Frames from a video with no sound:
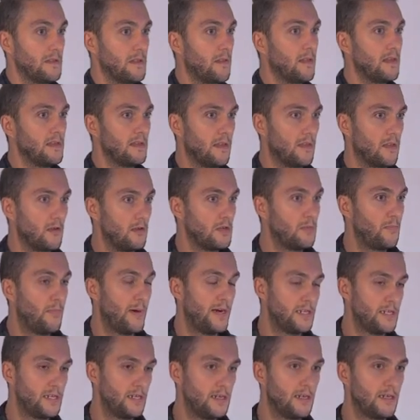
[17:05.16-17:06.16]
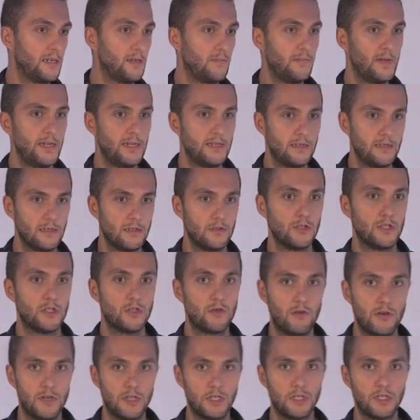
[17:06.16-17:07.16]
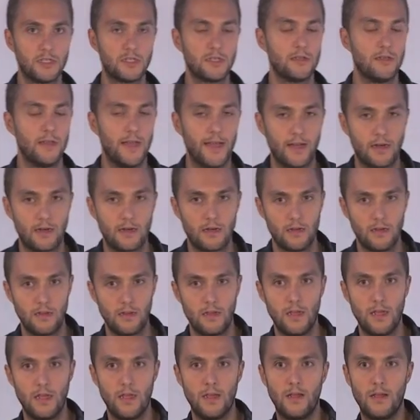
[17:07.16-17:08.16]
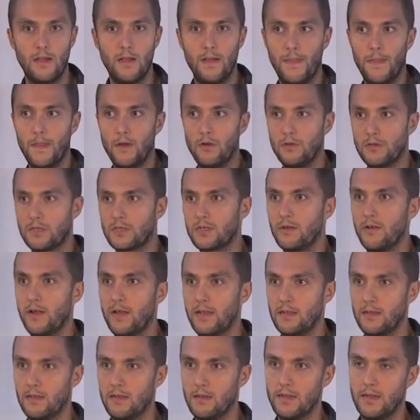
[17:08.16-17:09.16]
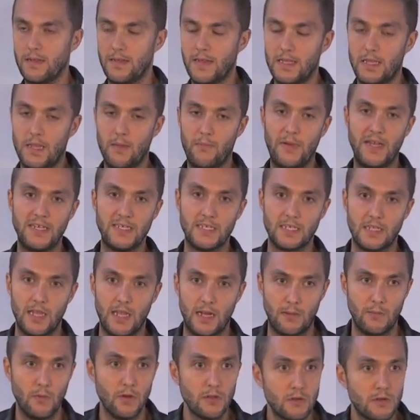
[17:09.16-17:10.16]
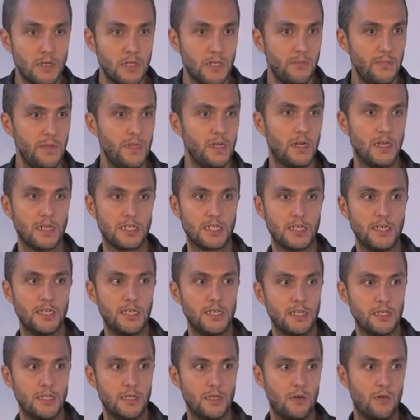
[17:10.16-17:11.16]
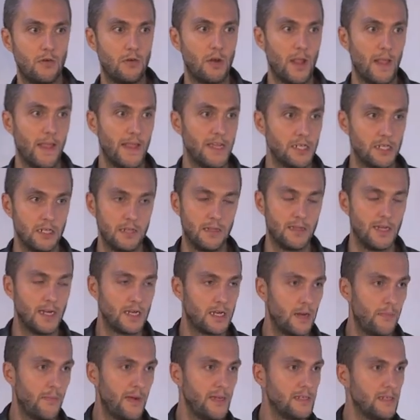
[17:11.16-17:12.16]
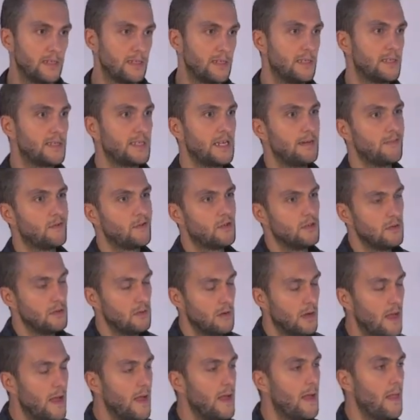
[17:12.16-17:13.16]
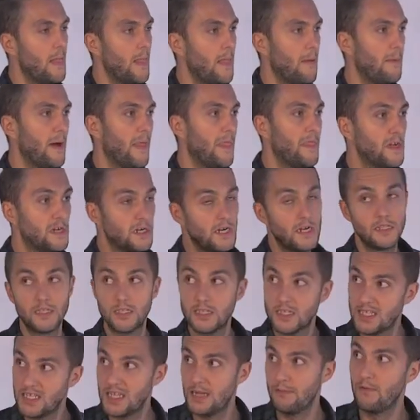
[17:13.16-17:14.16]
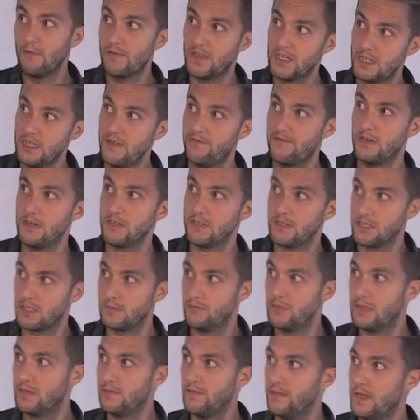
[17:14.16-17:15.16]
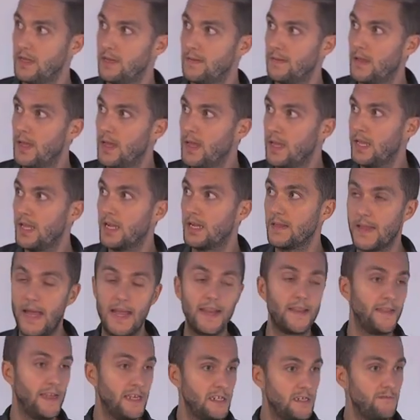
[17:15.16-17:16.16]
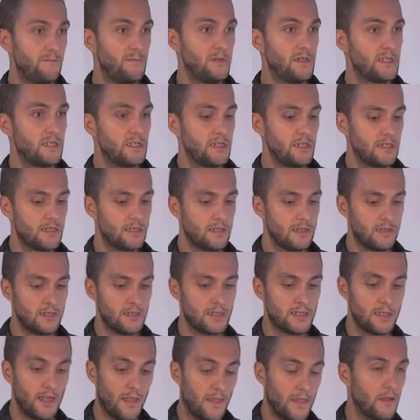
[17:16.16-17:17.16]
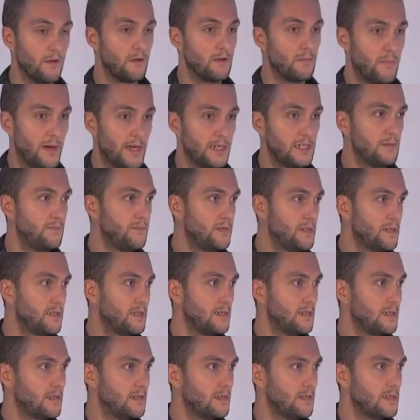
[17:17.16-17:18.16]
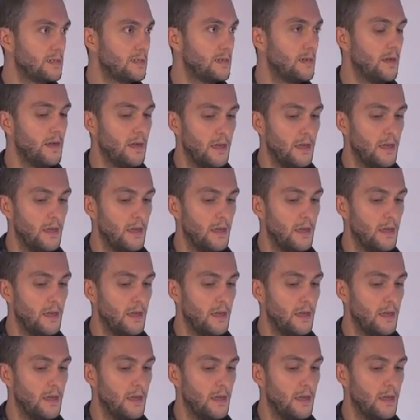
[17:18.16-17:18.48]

third-party databases or storages like and NoSQL uh, databases like MongoDB, Cassandra, or relational databases. It's up to you. But there are some of the differences between Ignite native persistence and third-party persistence.